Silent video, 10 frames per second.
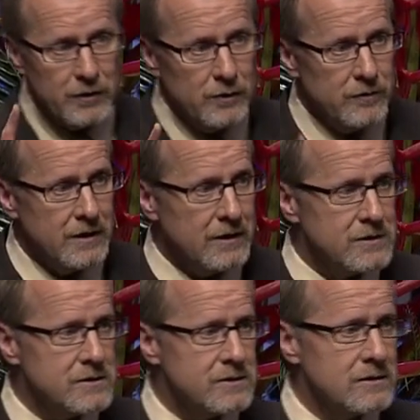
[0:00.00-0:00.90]
you
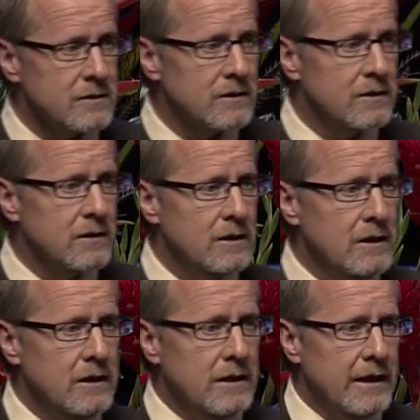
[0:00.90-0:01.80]
this
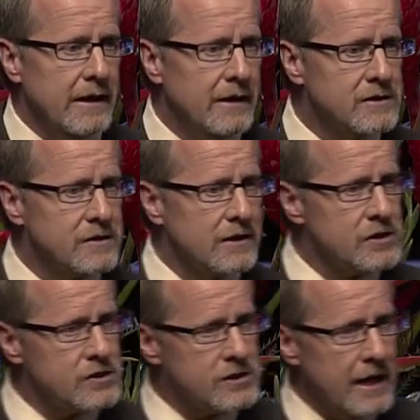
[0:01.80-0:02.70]
it is the
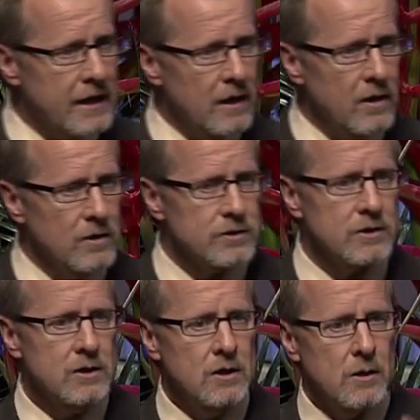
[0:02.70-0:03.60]
settled
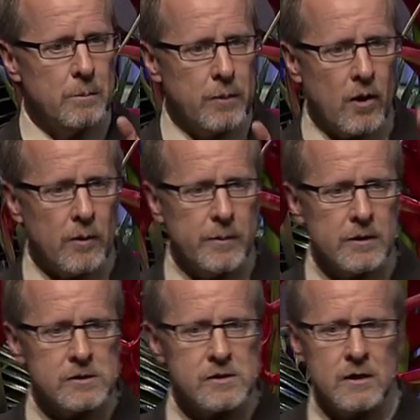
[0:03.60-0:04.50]

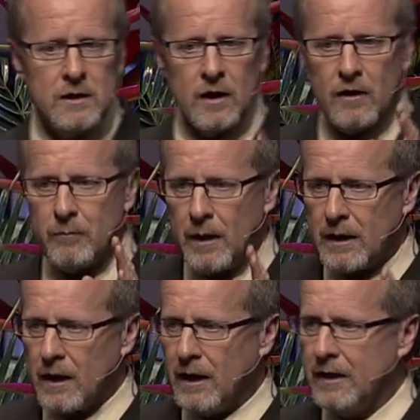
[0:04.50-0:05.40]
purpose of my
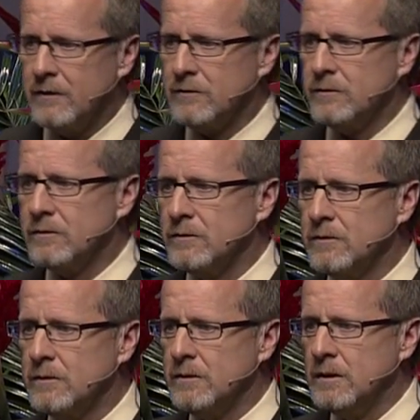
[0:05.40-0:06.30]
life.
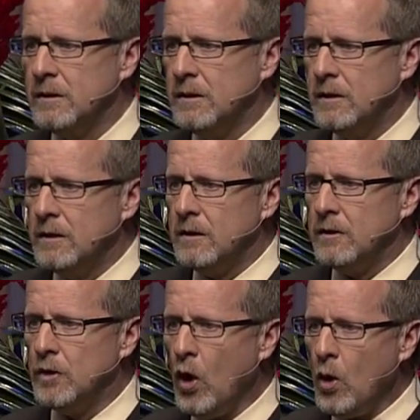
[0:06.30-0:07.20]

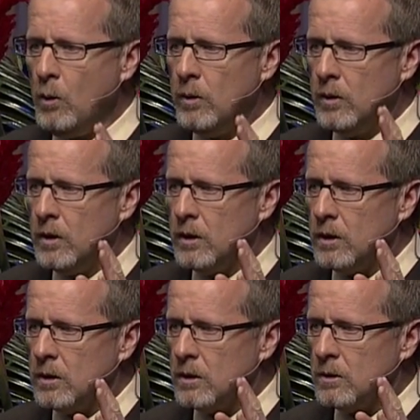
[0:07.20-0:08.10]
No
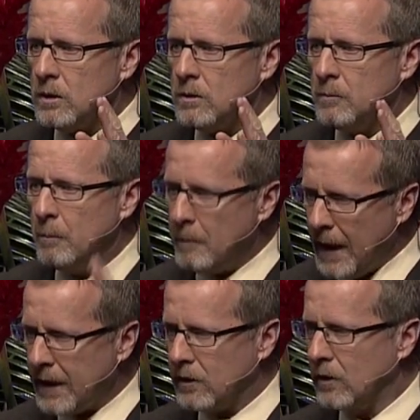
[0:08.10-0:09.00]

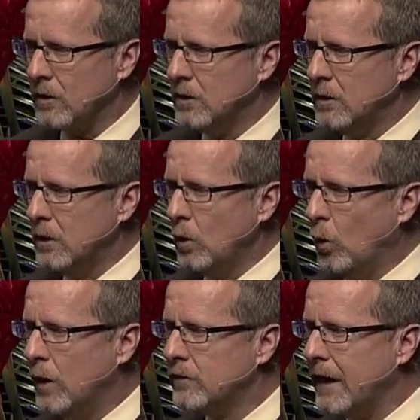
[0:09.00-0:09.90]
matter
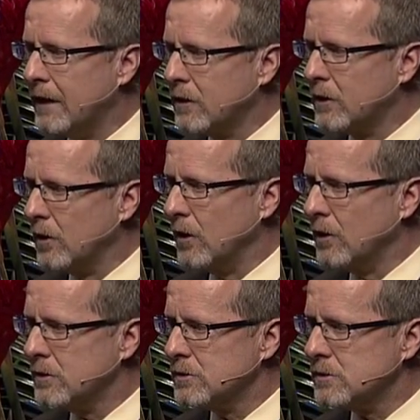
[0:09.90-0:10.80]
when that occurs
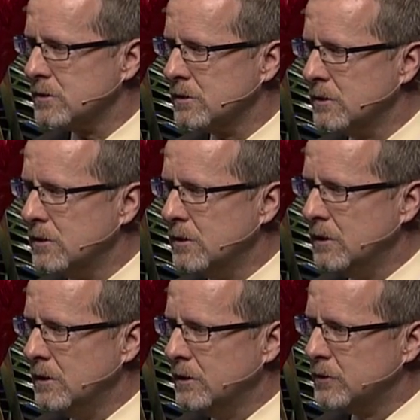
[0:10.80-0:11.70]

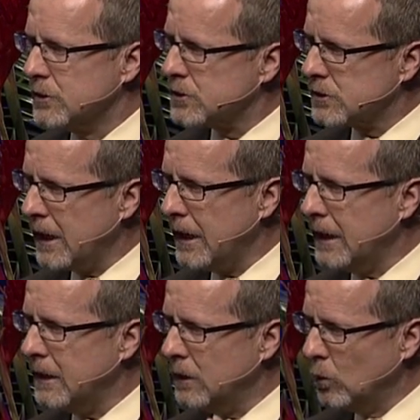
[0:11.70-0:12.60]
to
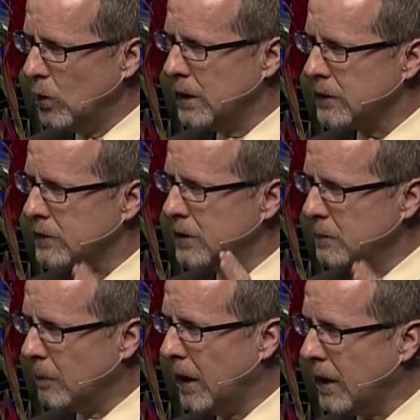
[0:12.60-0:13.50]
stay with
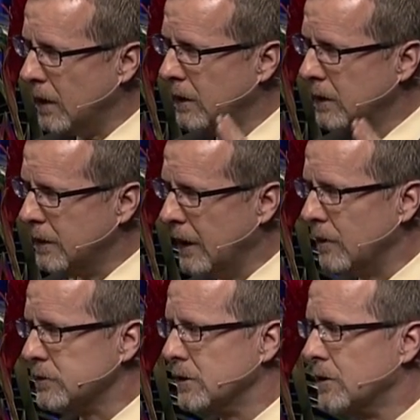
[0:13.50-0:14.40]
my
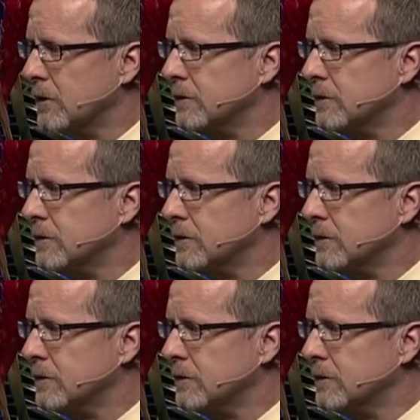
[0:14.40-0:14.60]
counselor.